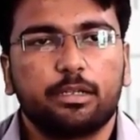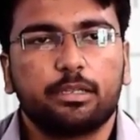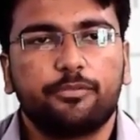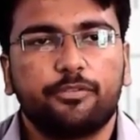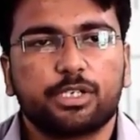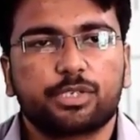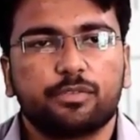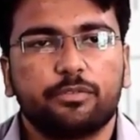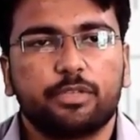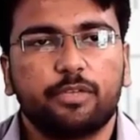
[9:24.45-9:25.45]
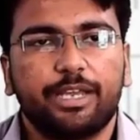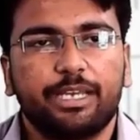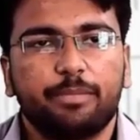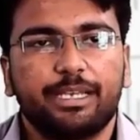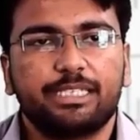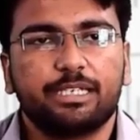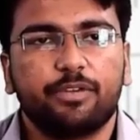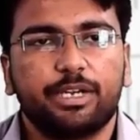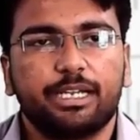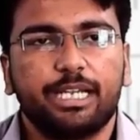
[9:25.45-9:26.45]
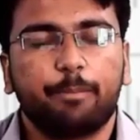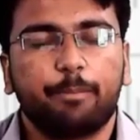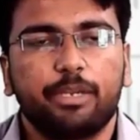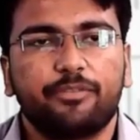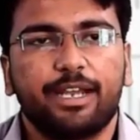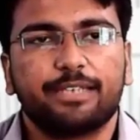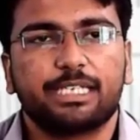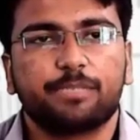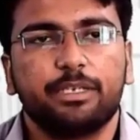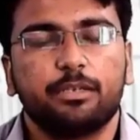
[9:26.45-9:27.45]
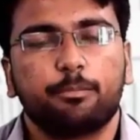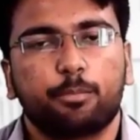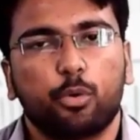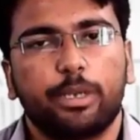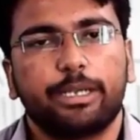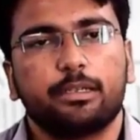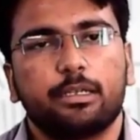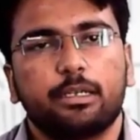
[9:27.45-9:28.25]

the first one, the very basic vertical amplifiers has been provided.